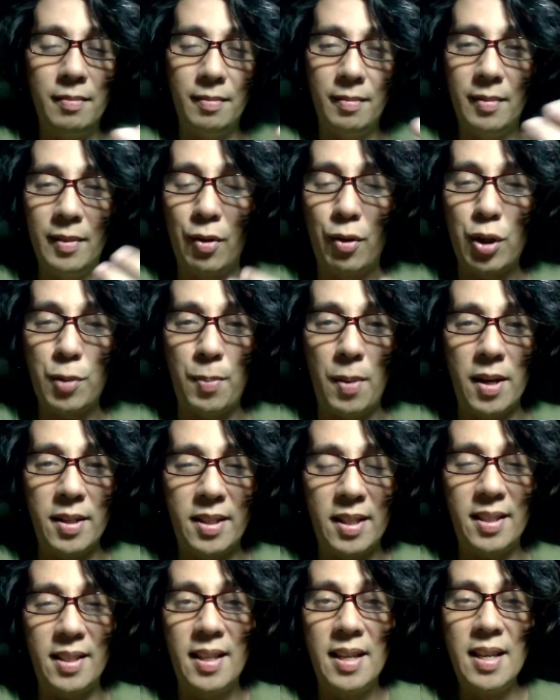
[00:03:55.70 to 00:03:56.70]
the
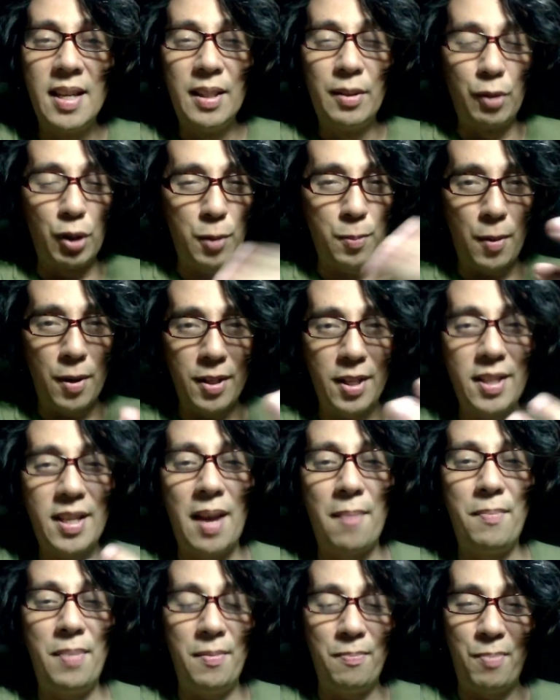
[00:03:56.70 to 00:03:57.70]
responses the responses
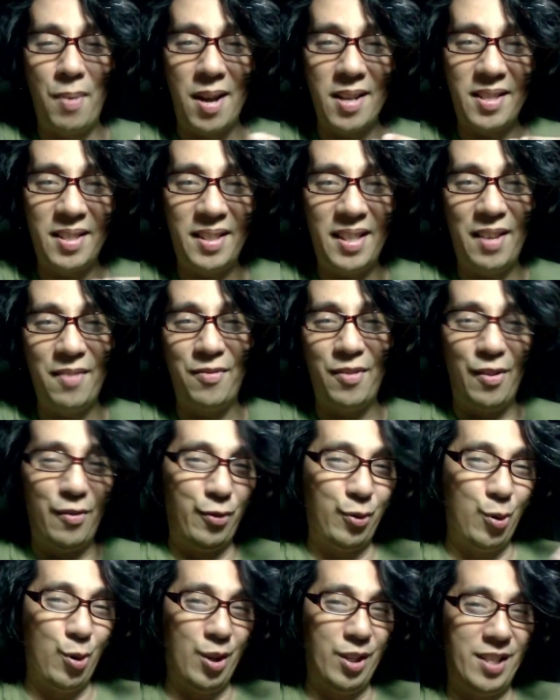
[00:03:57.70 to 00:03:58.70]
have been positive. Of
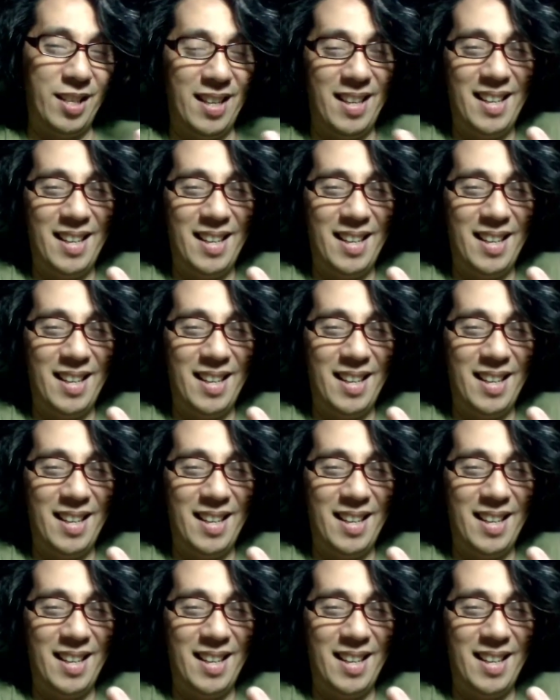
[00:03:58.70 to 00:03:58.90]
course,